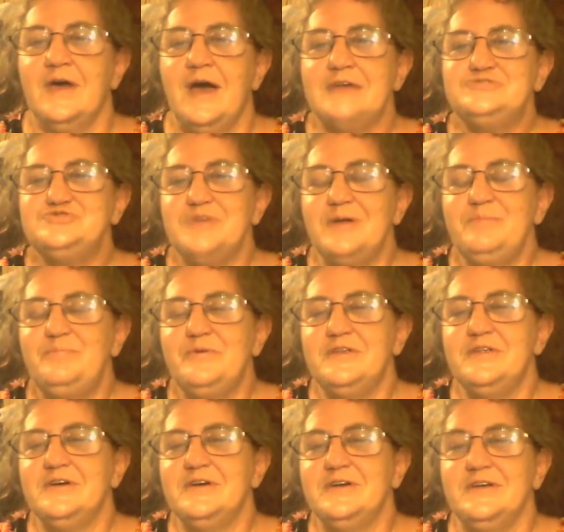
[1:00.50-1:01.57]
I tried
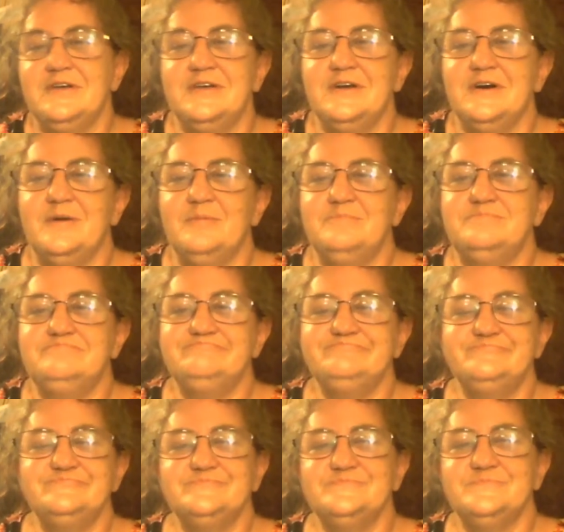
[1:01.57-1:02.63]
putting a
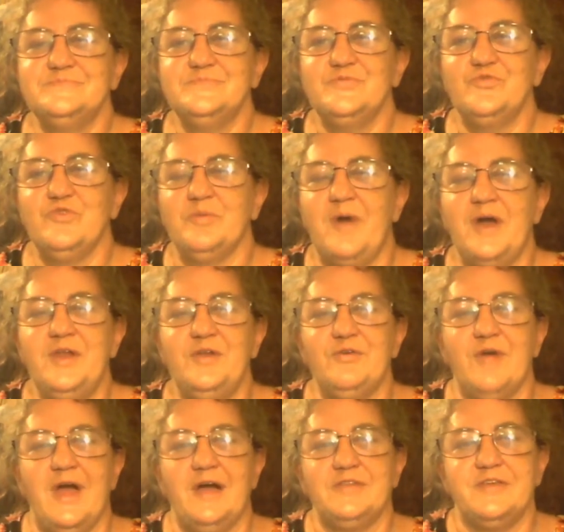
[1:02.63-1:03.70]
reminder out.